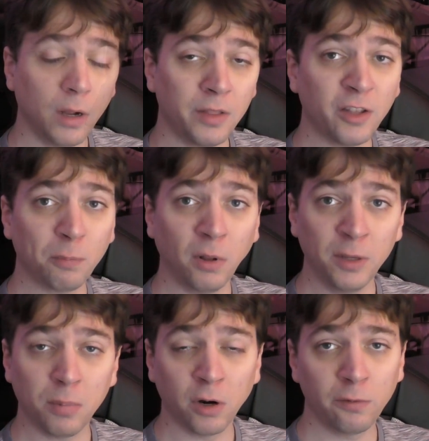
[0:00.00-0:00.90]
And that's
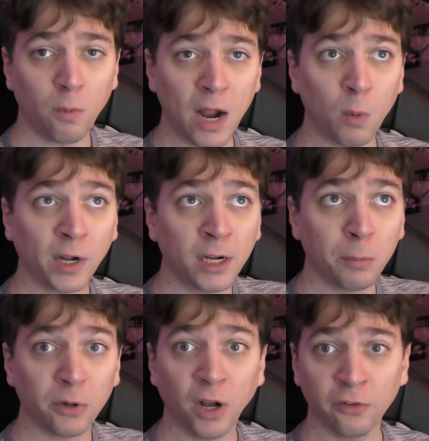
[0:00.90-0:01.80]
probably part of why working on
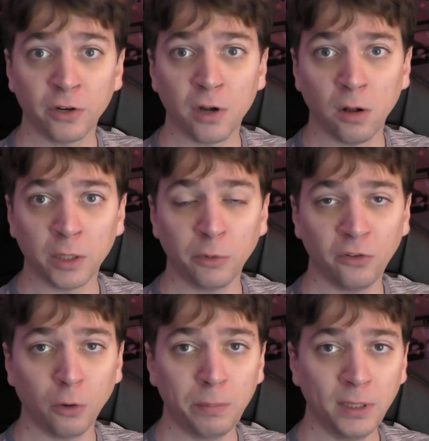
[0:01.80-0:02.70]
Production Colony was
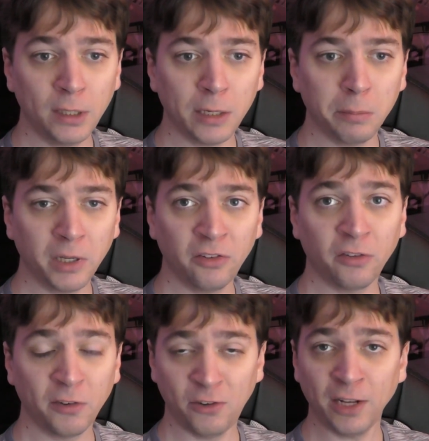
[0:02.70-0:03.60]
so appealing, because
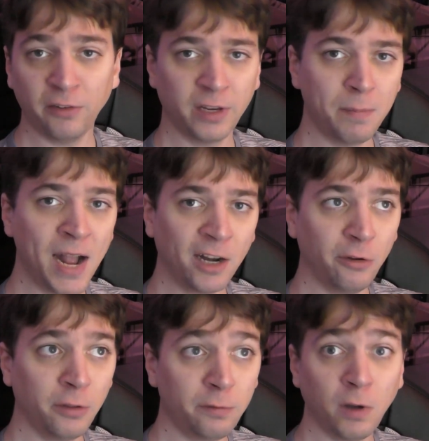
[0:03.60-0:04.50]
it's a chance to get back
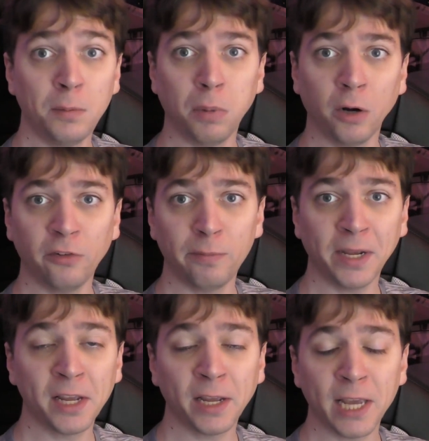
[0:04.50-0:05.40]
to the fun parts of
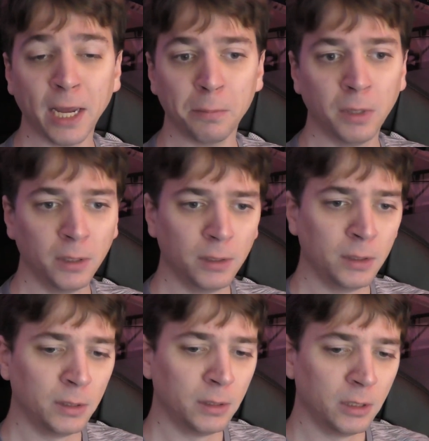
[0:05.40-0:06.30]
making a game.
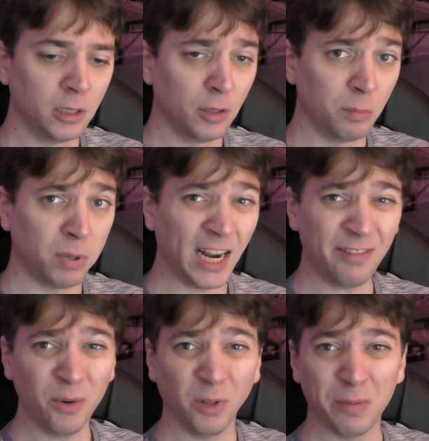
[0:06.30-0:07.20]
But I
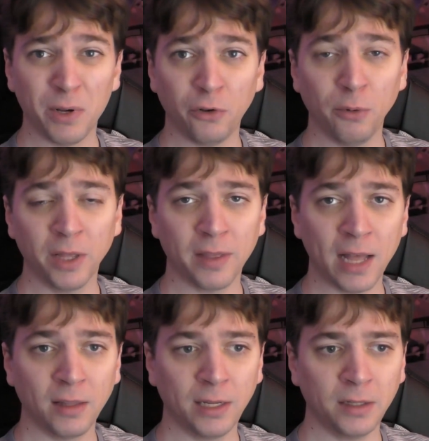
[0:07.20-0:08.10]
haven't really been doing
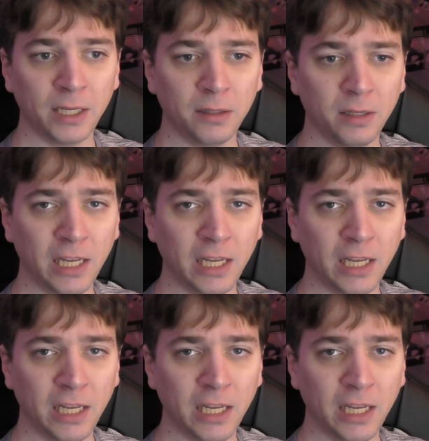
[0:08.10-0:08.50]
that lately.